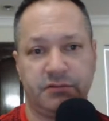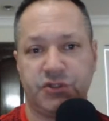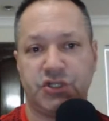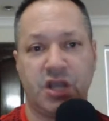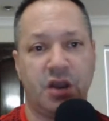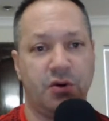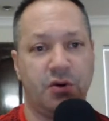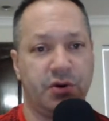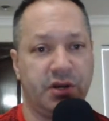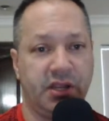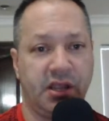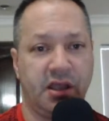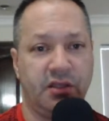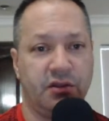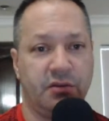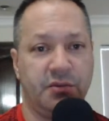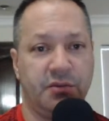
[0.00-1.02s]
shower
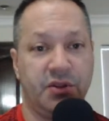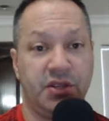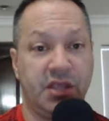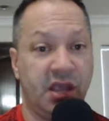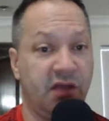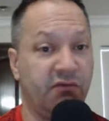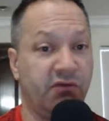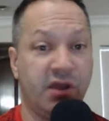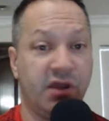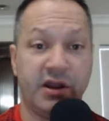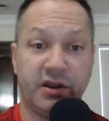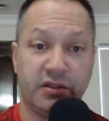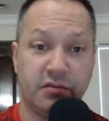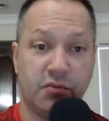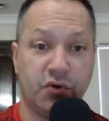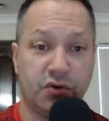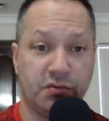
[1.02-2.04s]
together, but you can't ride
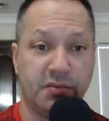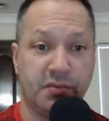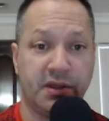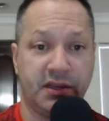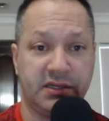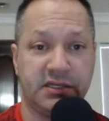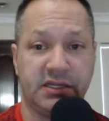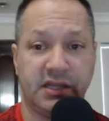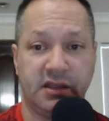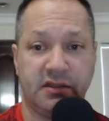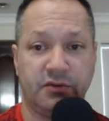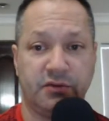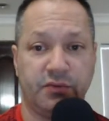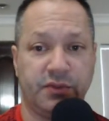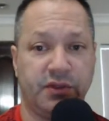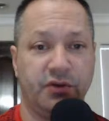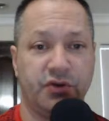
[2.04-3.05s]
on the motorbike
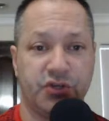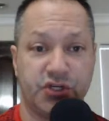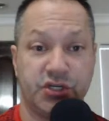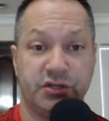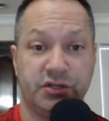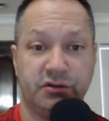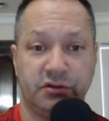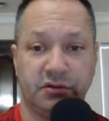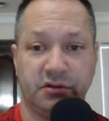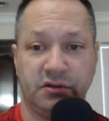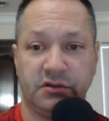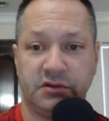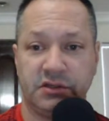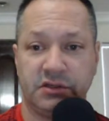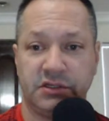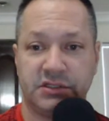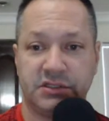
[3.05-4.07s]
together without a shield.
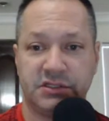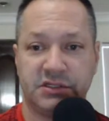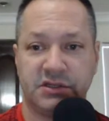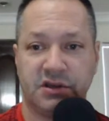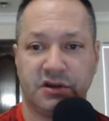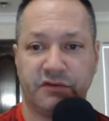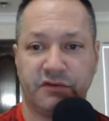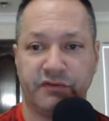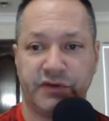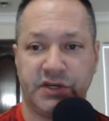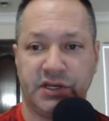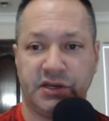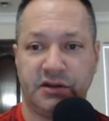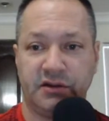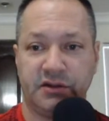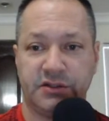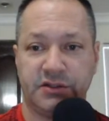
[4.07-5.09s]
It's kind of
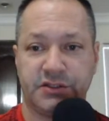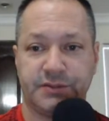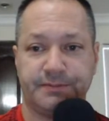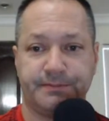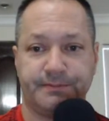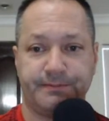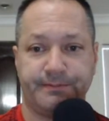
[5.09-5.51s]
ridiculous.